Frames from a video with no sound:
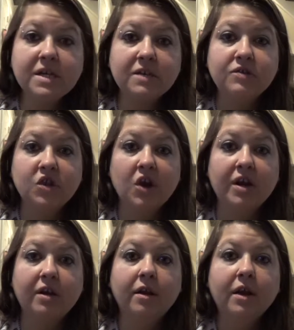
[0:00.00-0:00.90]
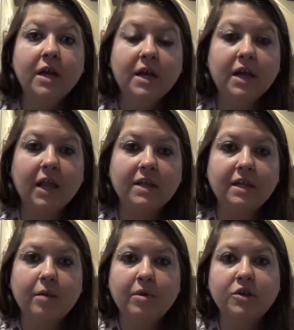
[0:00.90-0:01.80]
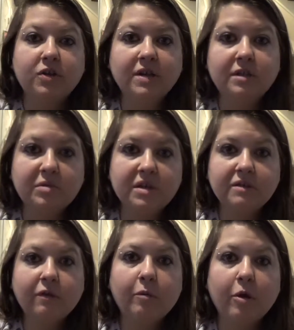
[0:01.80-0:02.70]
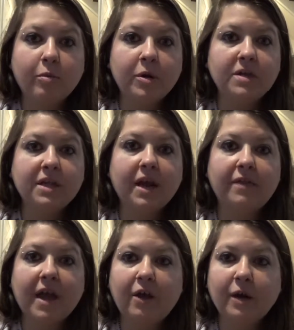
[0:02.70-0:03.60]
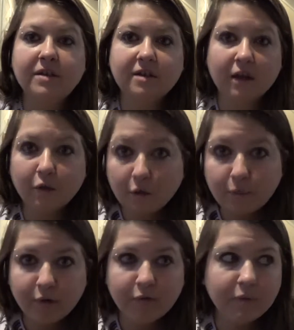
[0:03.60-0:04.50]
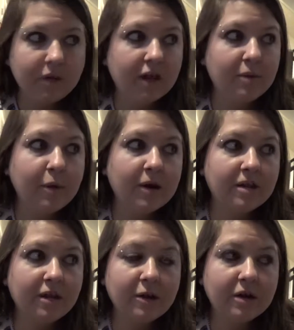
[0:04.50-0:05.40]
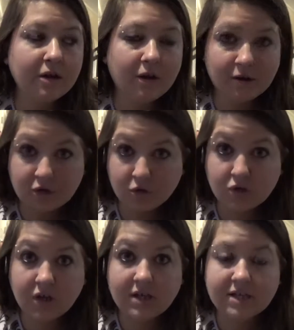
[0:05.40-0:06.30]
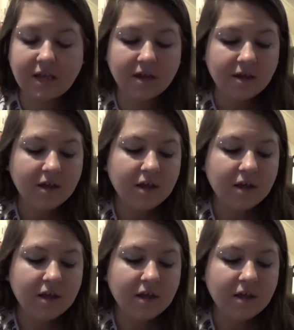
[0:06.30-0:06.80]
I started collecting a bunch of recipes from all the books. I got the How Not to Die cookbook from the library there. You know, I showed you guys that.